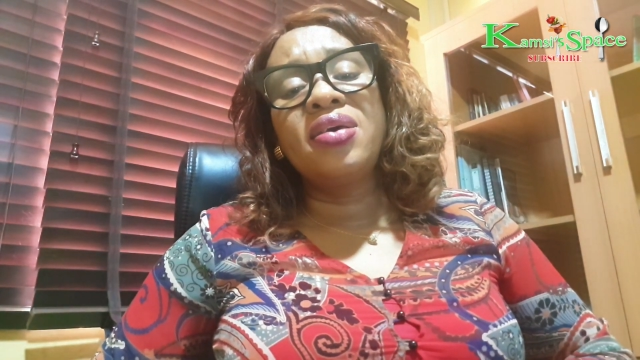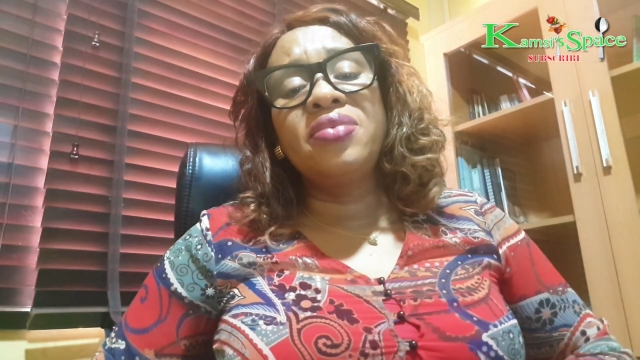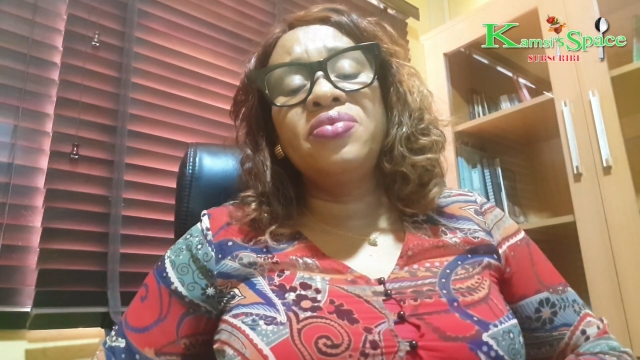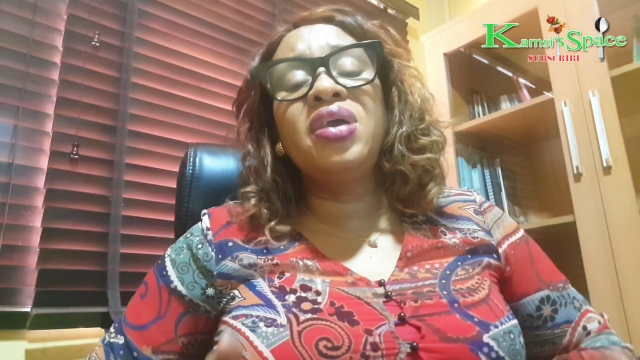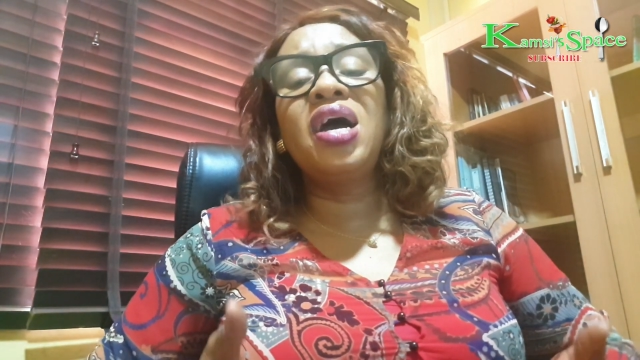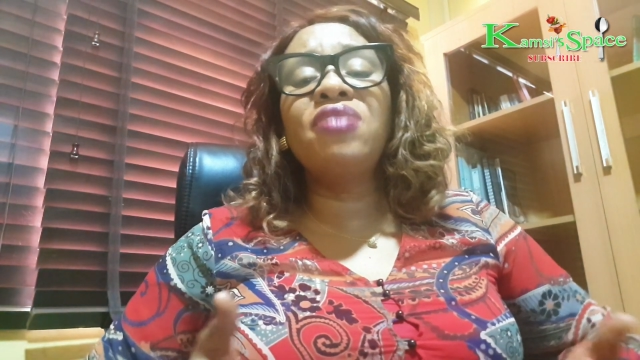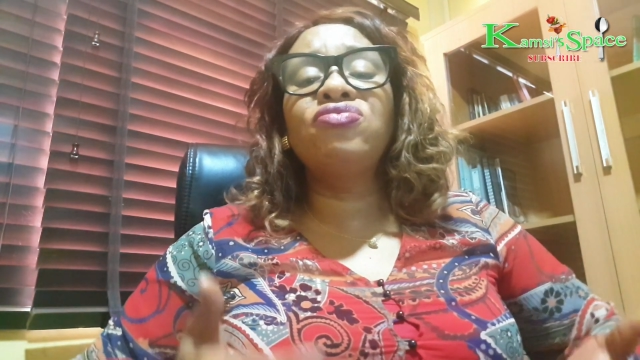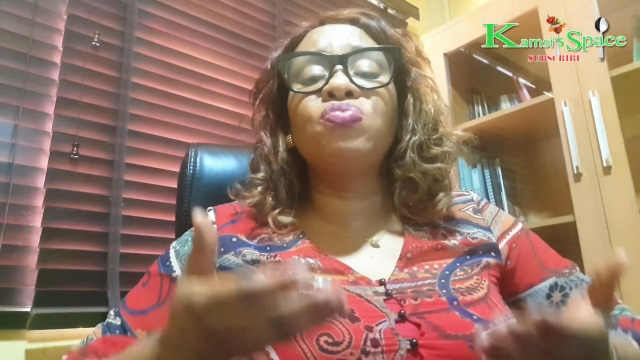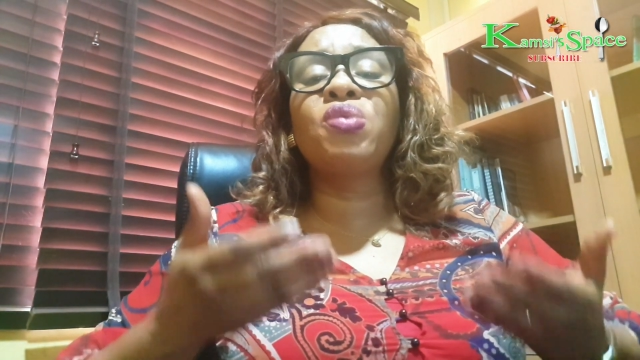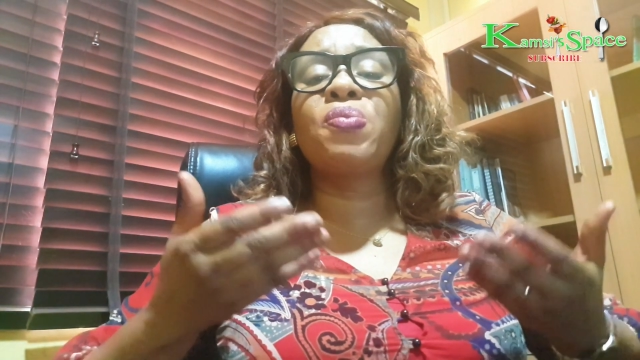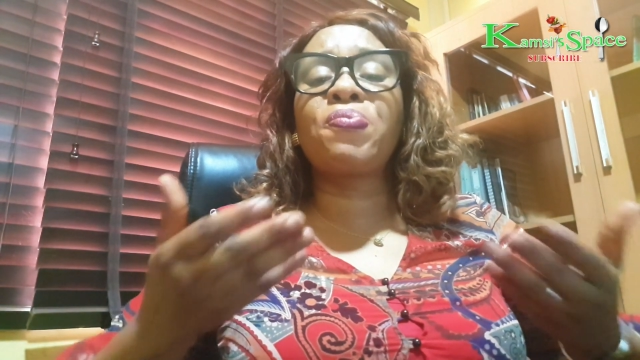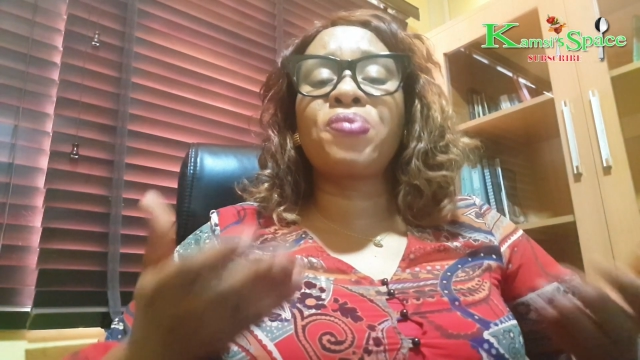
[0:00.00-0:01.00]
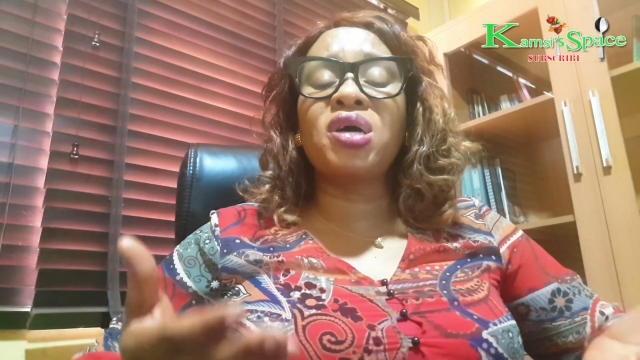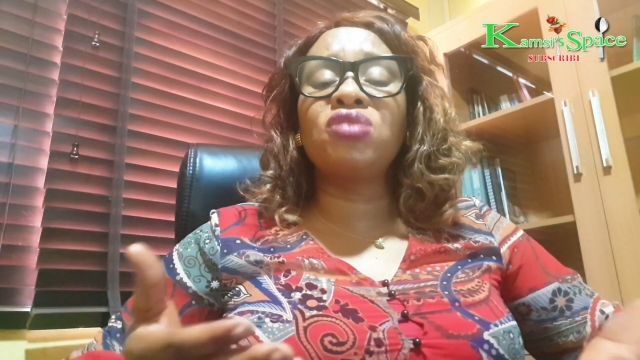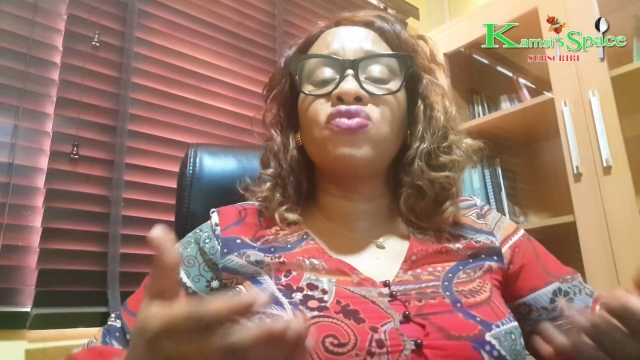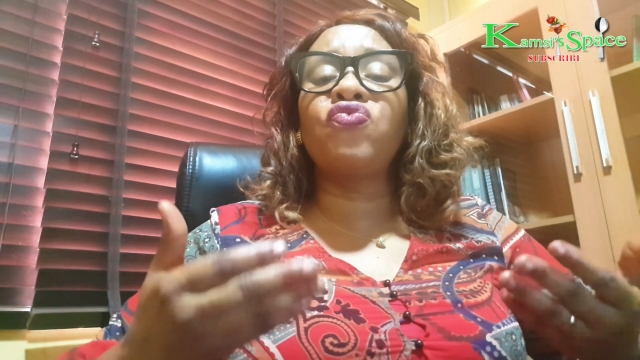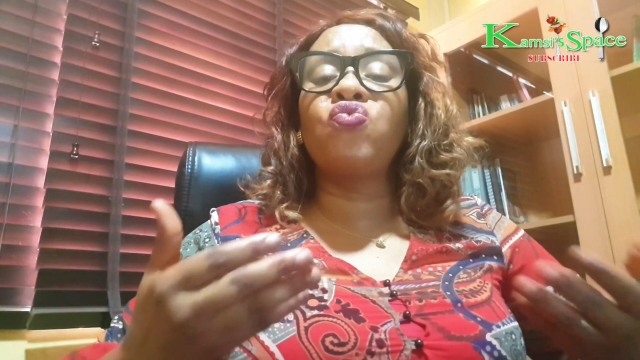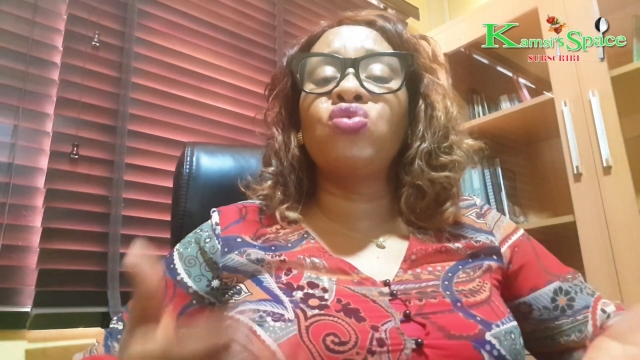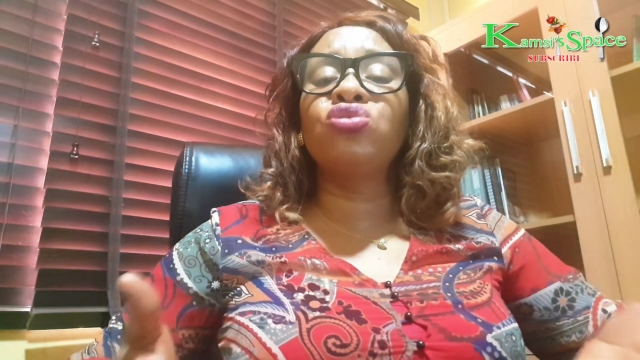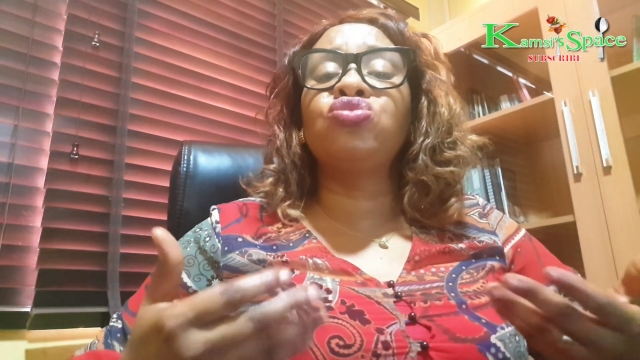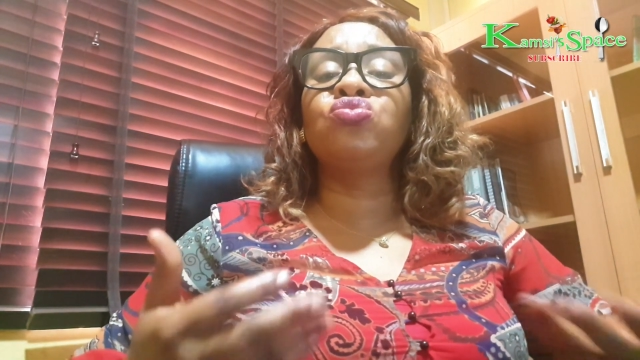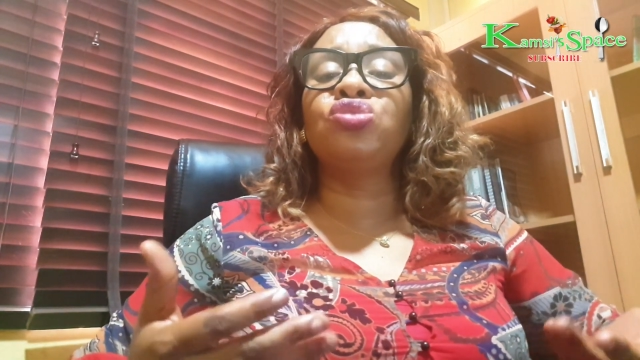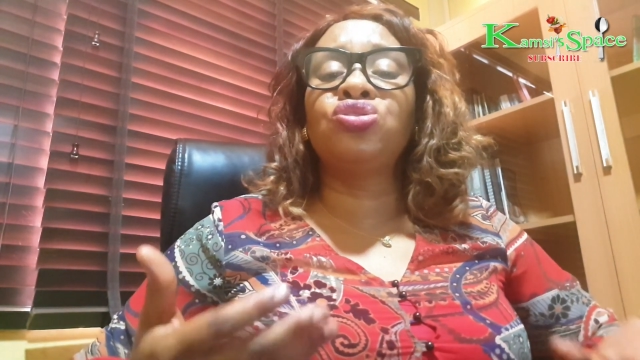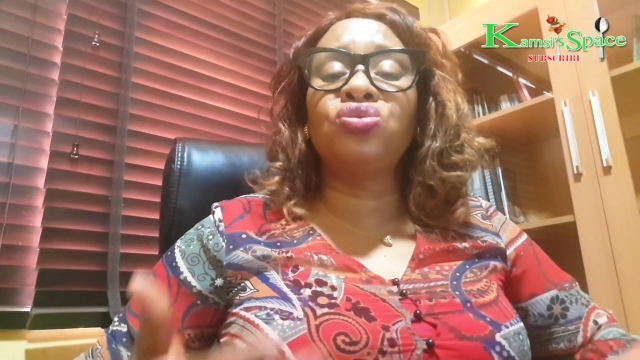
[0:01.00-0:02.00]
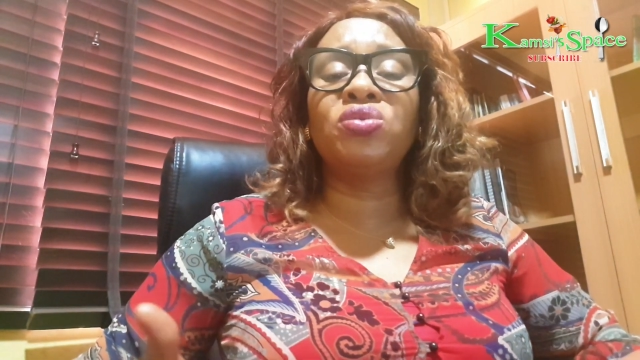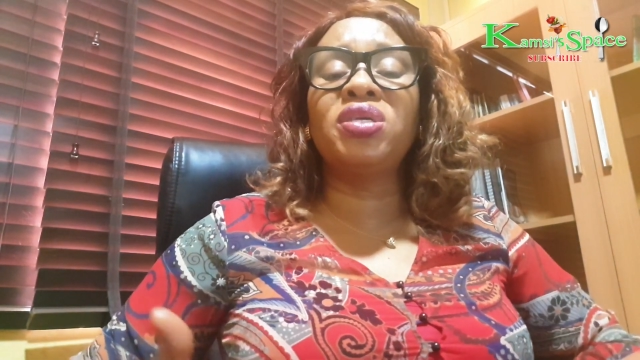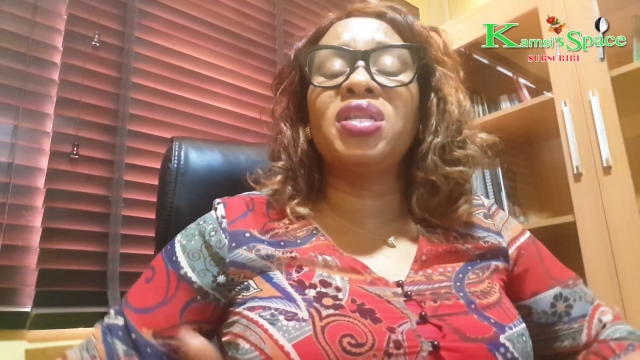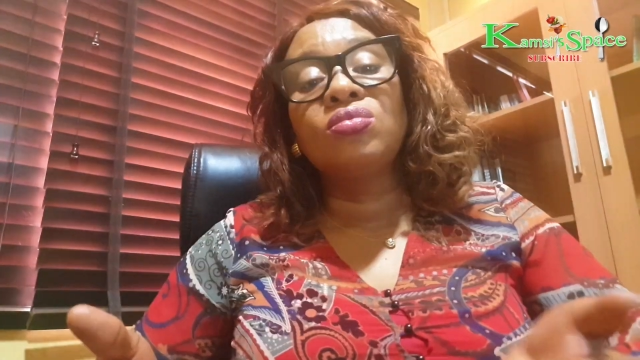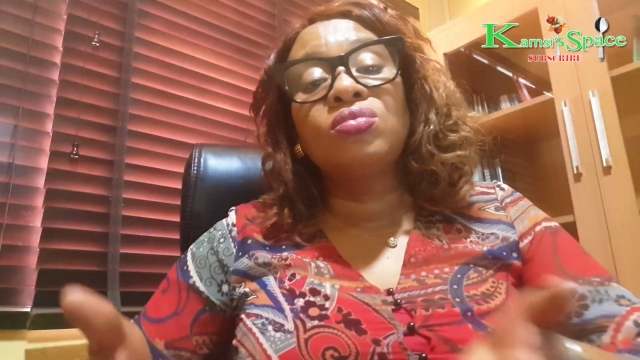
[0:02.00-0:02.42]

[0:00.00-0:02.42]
You have to be proud of what you are doing.